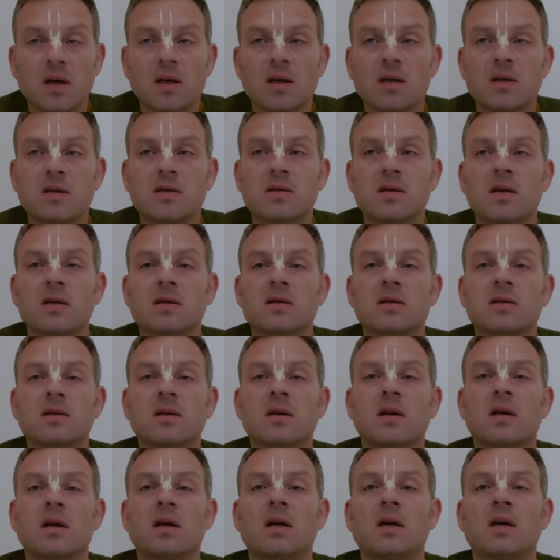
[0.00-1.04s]
He says,
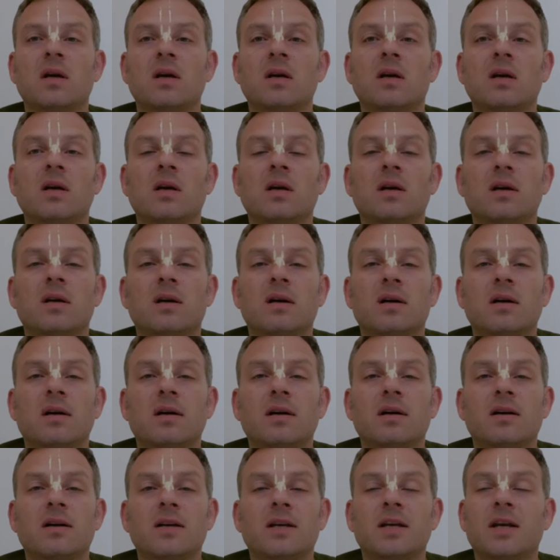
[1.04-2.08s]

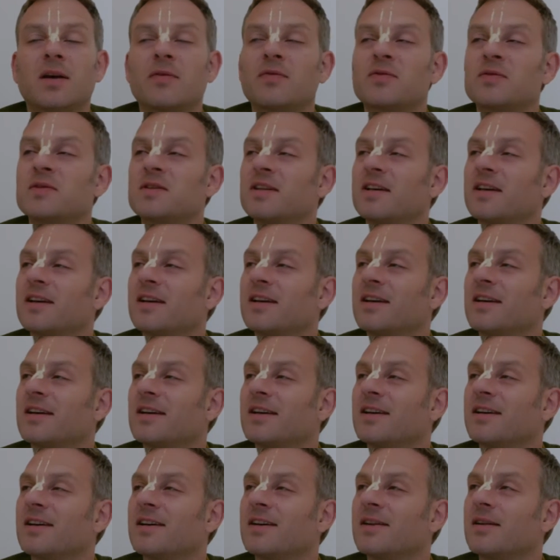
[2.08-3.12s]
he gives
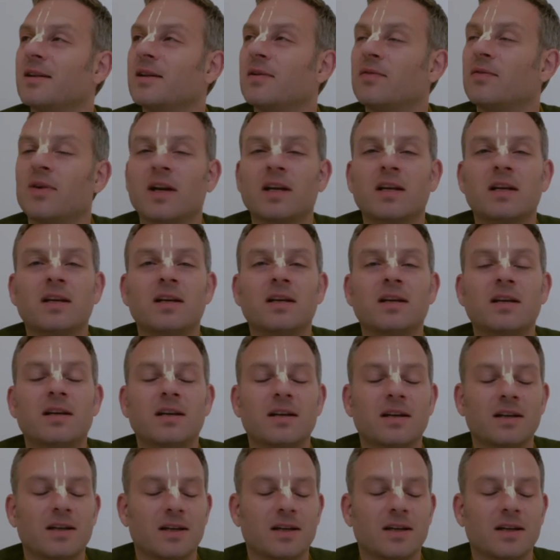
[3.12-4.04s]
the funny